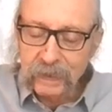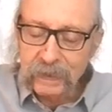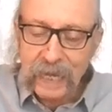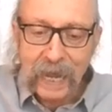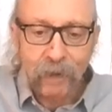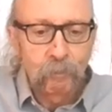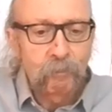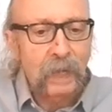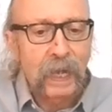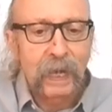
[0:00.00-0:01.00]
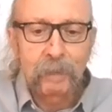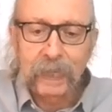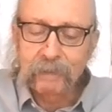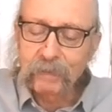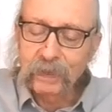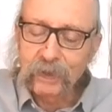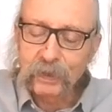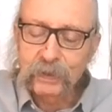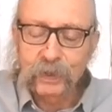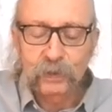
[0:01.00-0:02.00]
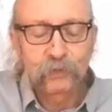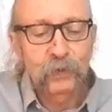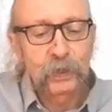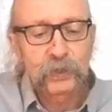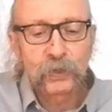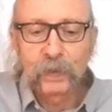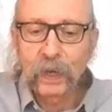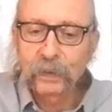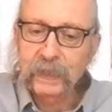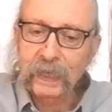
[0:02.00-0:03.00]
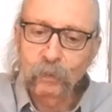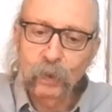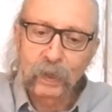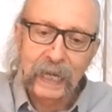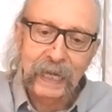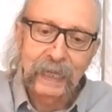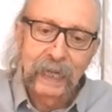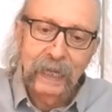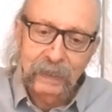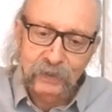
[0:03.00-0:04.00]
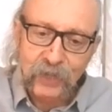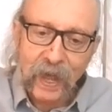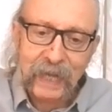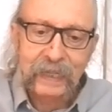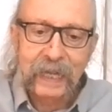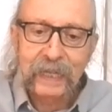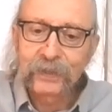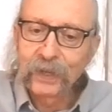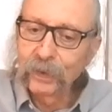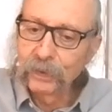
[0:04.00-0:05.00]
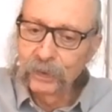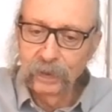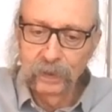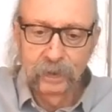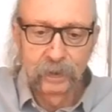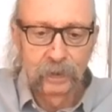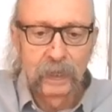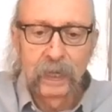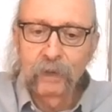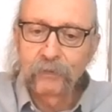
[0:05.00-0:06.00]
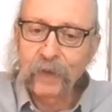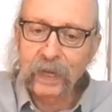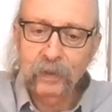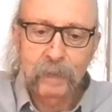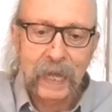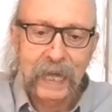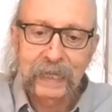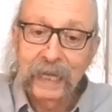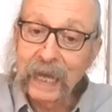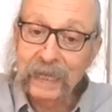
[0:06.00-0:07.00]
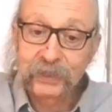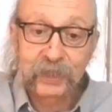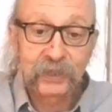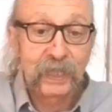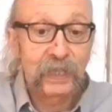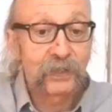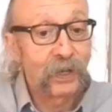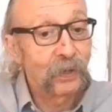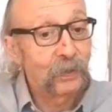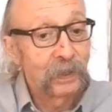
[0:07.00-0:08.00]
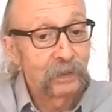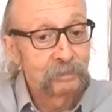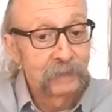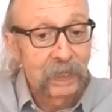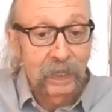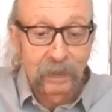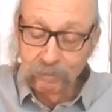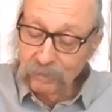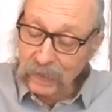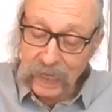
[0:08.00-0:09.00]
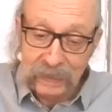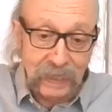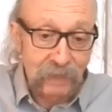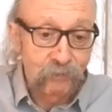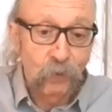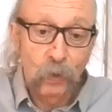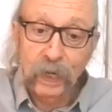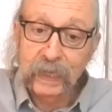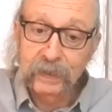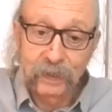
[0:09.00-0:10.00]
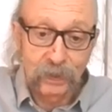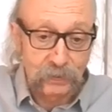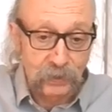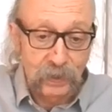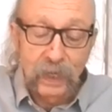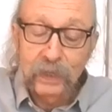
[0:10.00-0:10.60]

Now, those first 2 notes were a dotted 8th note, followed by a 16th note, and then 4 8th notes.